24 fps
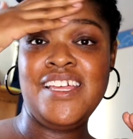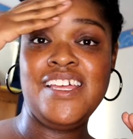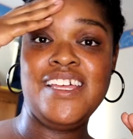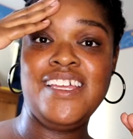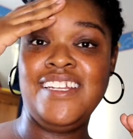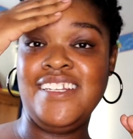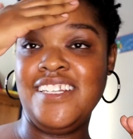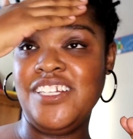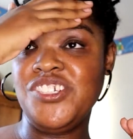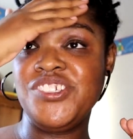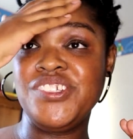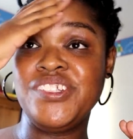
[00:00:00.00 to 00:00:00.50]

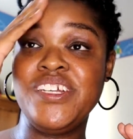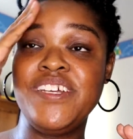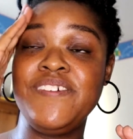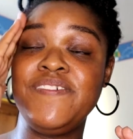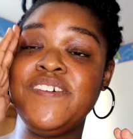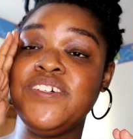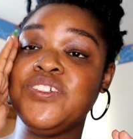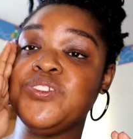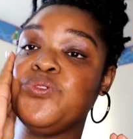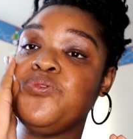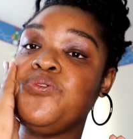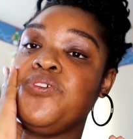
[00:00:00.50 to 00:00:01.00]
initially it
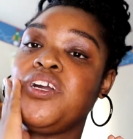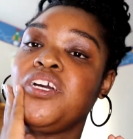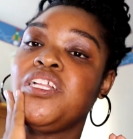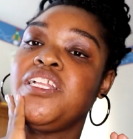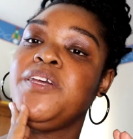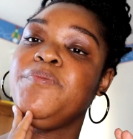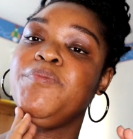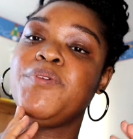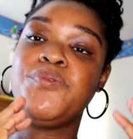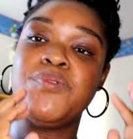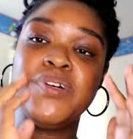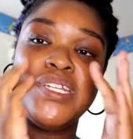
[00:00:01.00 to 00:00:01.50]
feels
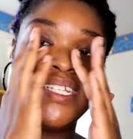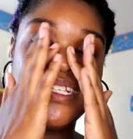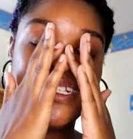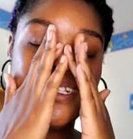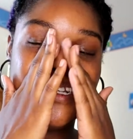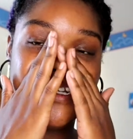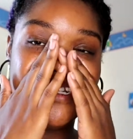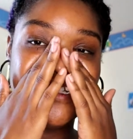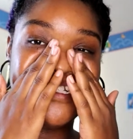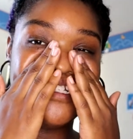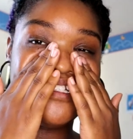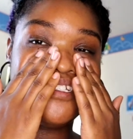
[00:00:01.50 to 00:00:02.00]
oily, but when it
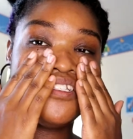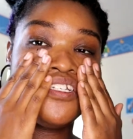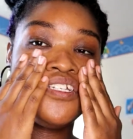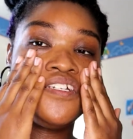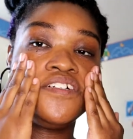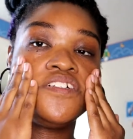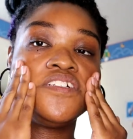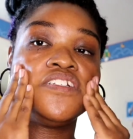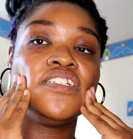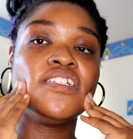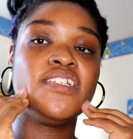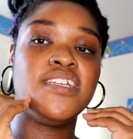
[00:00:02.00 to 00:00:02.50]
sinks into
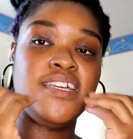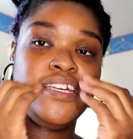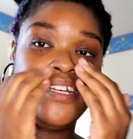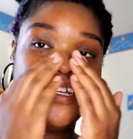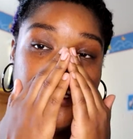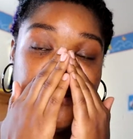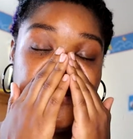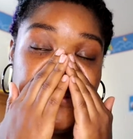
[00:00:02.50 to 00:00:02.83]
your skin,